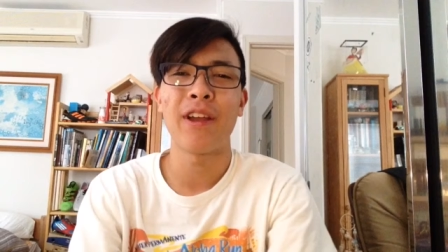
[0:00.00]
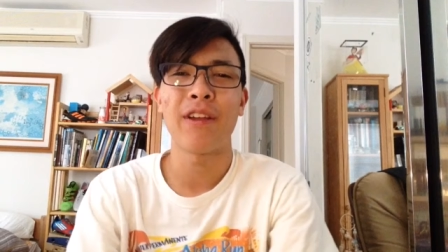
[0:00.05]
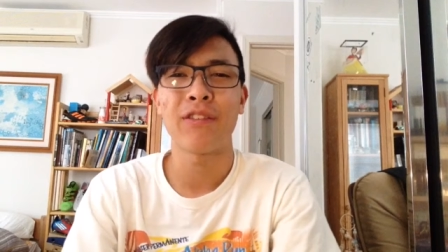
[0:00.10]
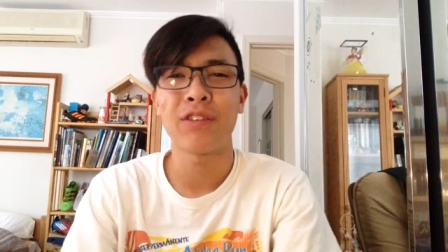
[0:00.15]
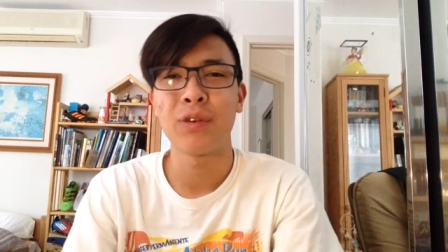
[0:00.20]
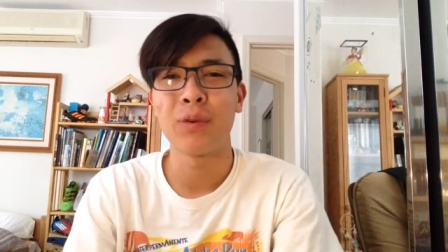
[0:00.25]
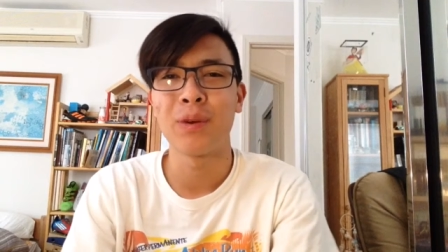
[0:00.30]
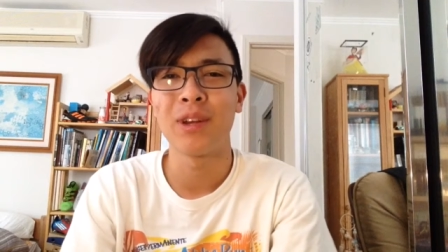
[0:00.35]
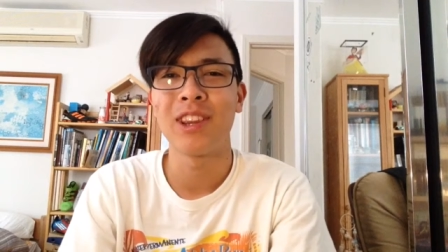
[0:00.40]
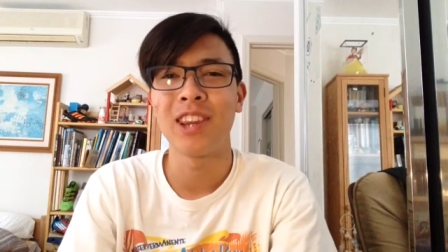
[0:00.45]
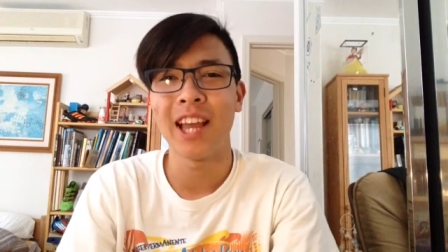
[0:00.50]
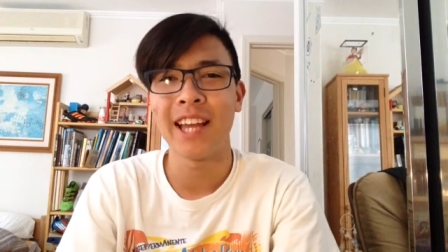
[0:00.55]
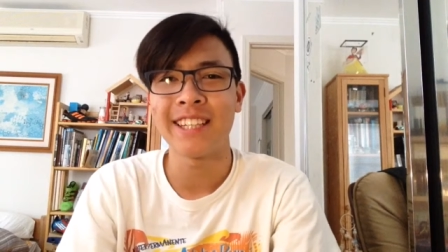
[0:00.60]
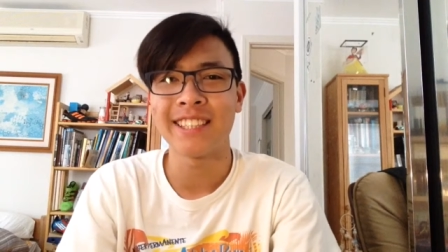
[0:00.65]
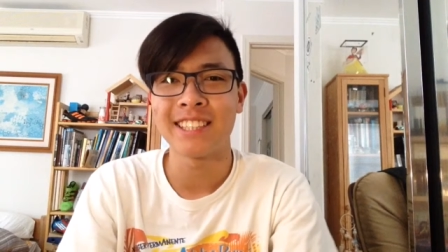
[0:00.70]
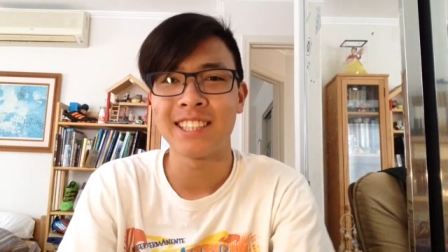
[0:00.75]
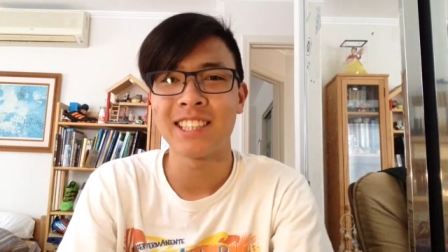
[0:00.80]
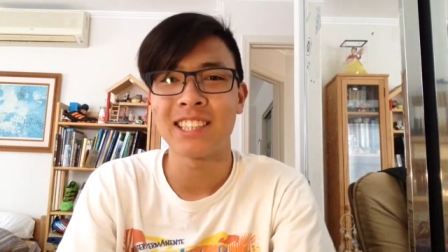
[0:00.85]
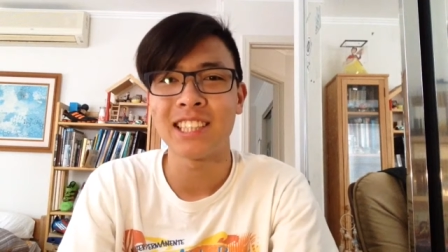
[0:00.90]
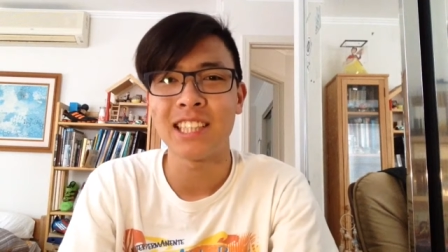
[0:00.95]
if you would
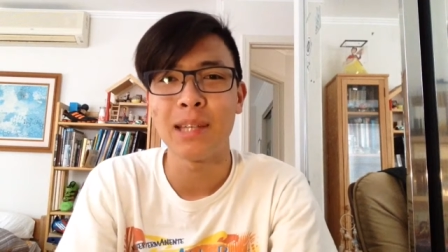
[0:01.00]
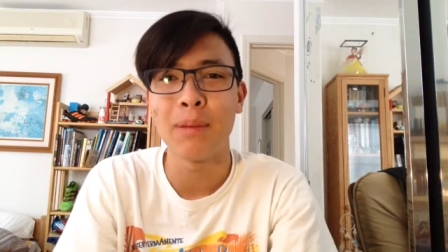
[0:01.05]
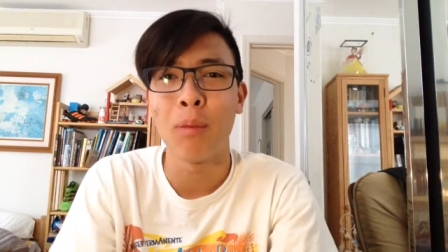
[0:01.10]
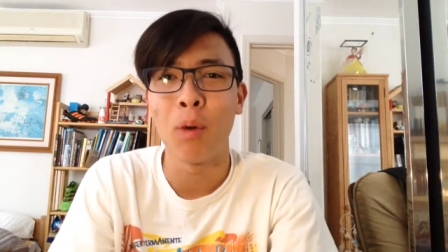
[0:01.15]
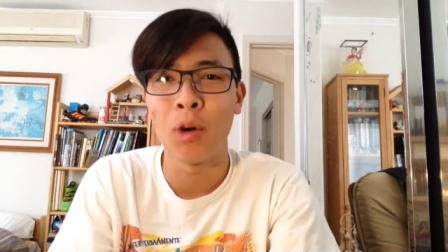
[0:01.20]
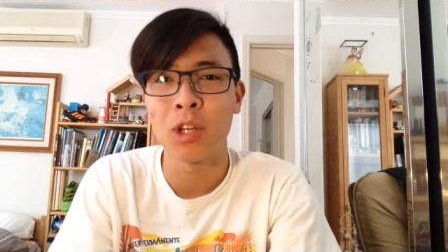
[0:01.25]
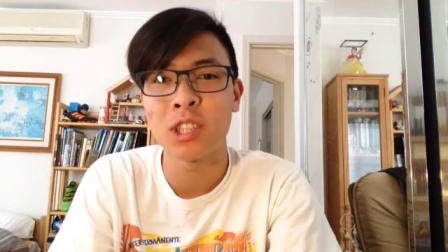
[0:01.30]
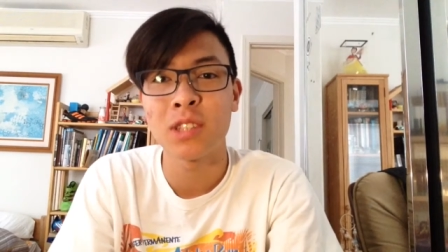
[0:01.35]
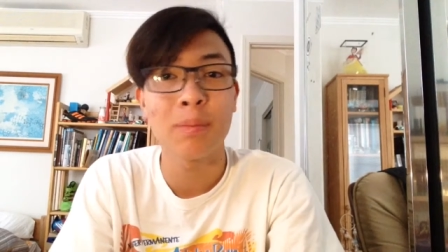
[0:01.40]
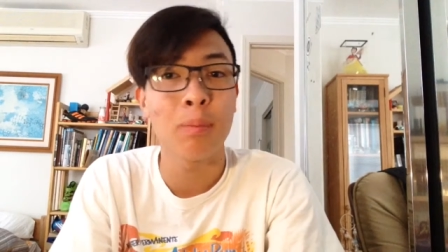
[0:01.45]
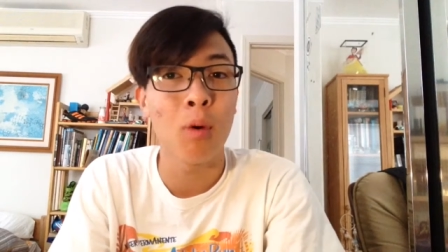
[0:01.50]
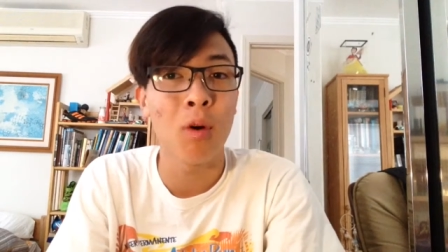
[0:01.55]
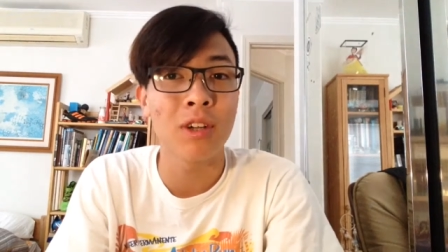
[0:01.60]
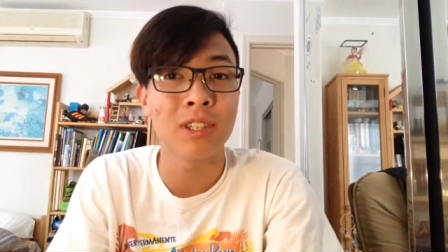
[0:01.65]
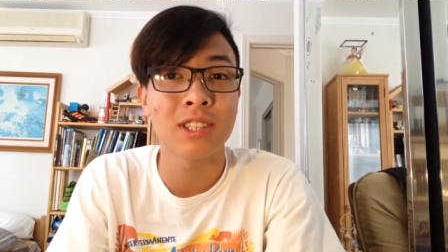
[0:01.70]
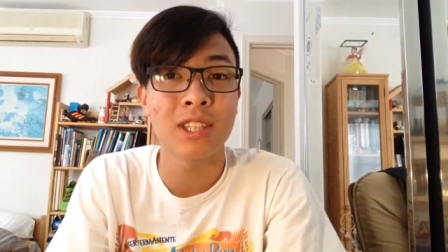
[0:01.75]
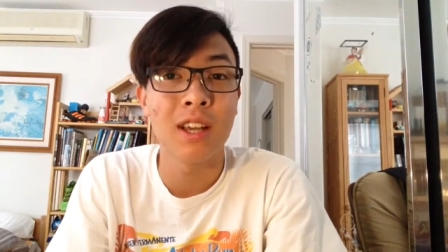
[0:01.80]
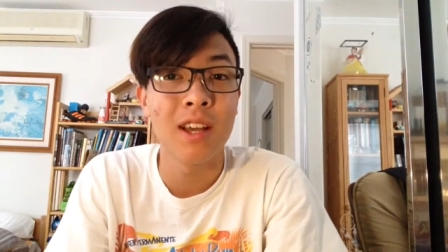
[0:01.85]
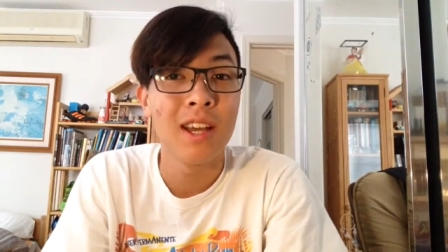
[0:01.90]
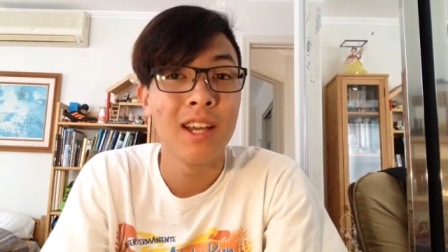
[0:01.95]
like to see more
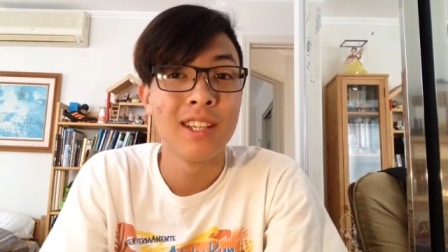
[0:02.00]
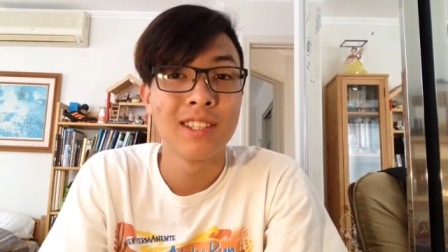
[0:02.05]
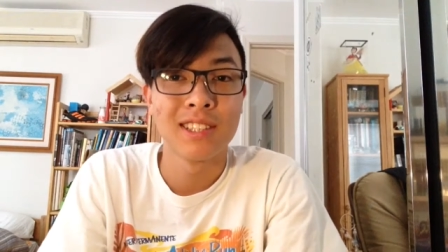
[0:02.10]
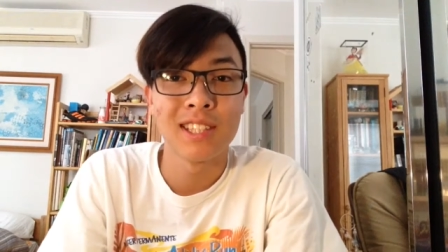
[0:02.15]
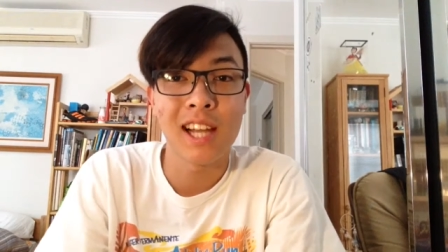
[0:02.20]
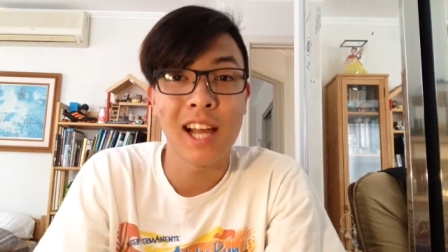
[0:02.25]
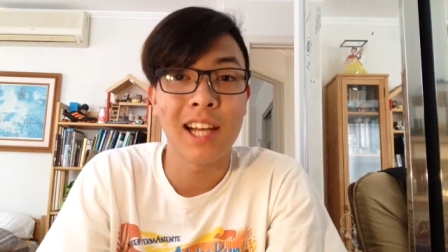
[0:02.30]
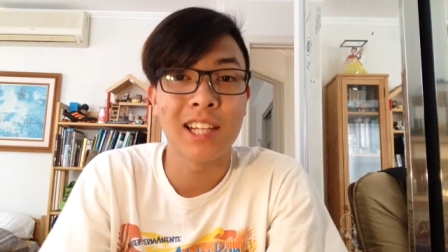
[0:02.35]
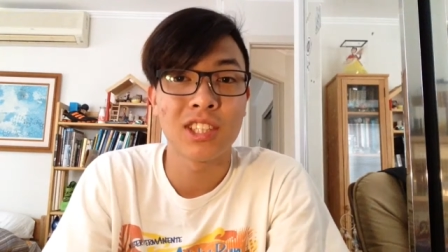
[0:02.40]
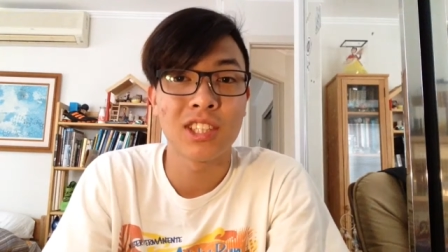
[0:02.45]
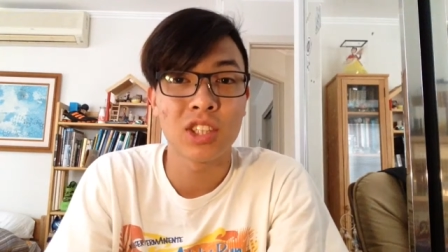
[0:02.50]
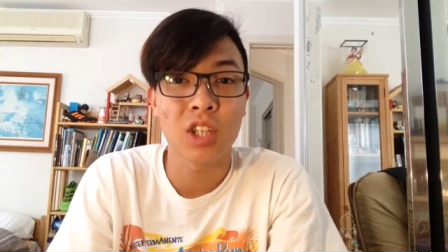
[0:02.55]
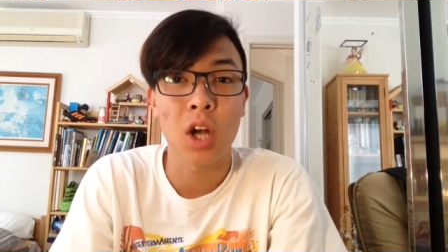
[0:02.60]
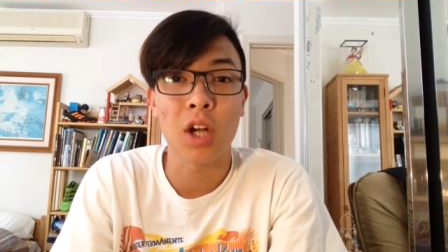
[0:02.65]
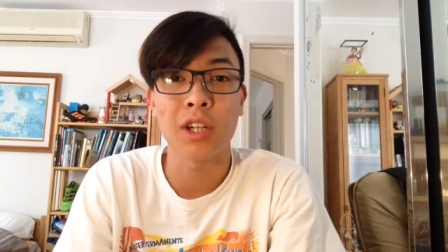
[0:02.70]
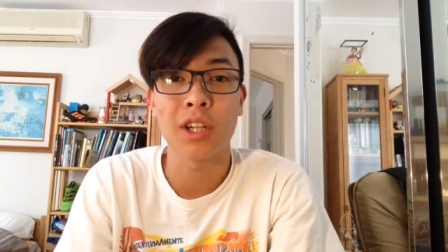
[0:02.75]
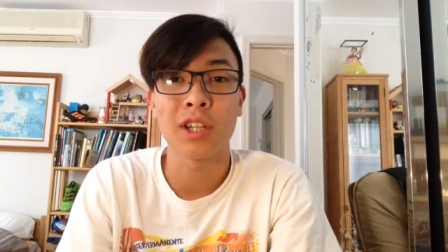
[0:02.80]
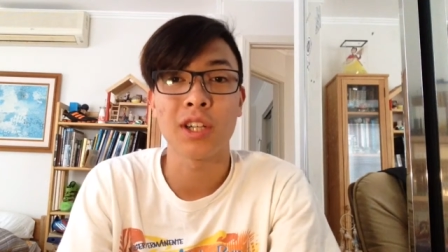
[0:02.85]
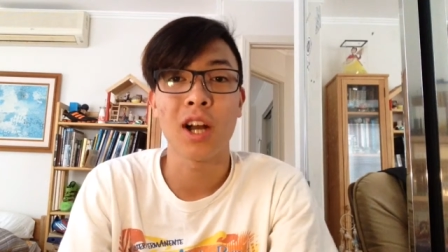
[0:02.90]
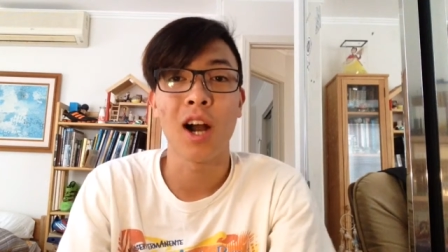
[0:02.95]
sports slash
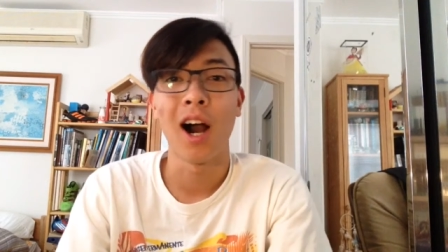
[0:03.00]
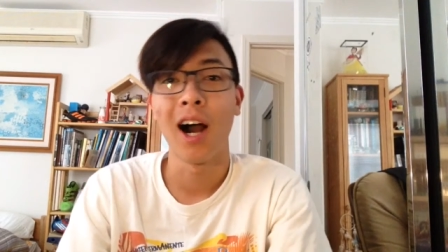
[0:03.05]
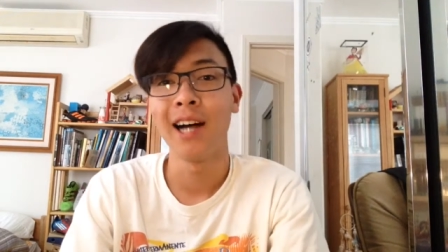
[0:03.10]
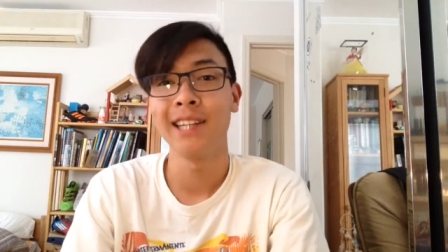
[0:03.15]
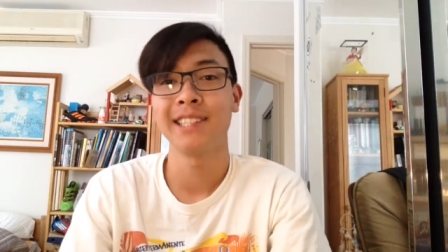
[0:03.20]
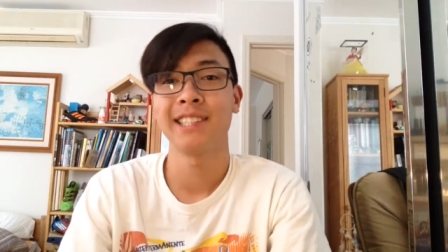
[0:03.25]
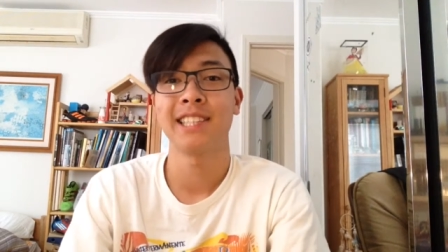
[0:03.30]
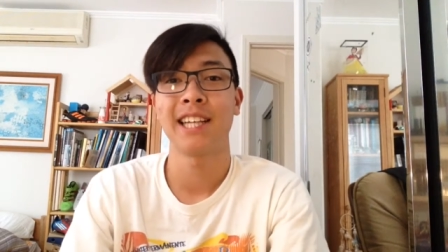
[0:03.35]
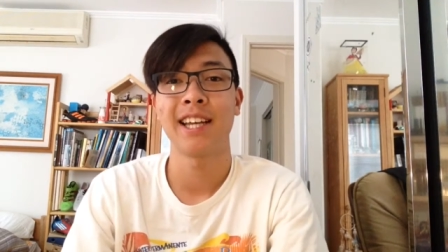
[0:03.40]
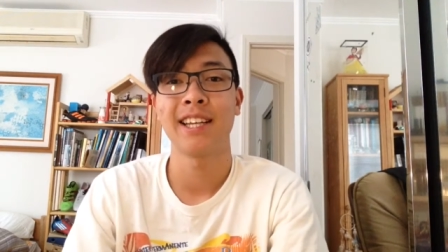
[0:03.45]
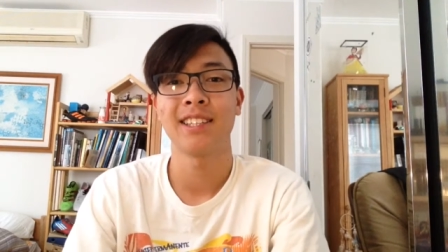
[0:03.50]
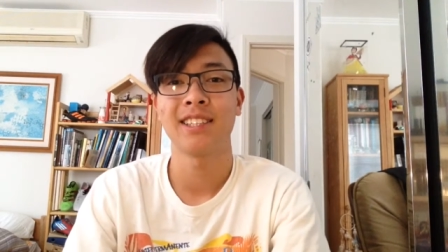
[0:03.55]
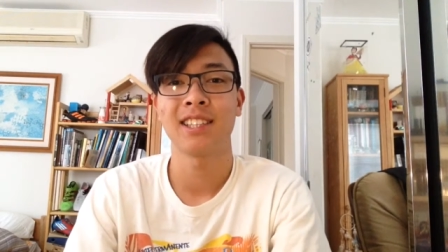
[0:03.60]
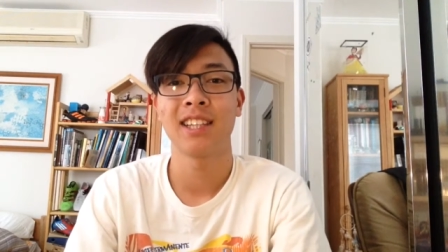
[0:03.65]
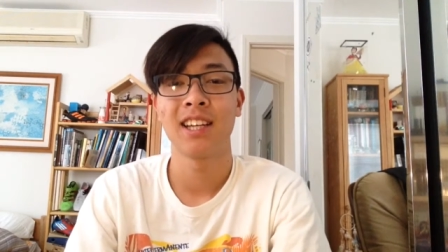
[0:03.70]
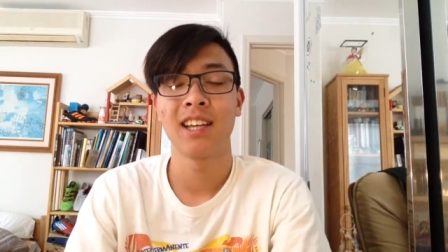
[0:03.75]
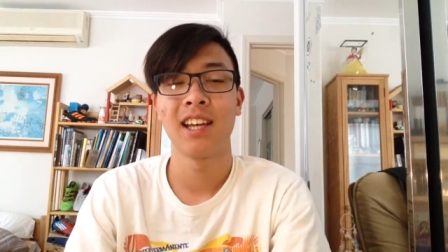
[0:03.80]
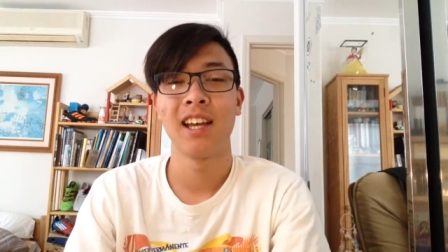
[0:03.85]
soccer content.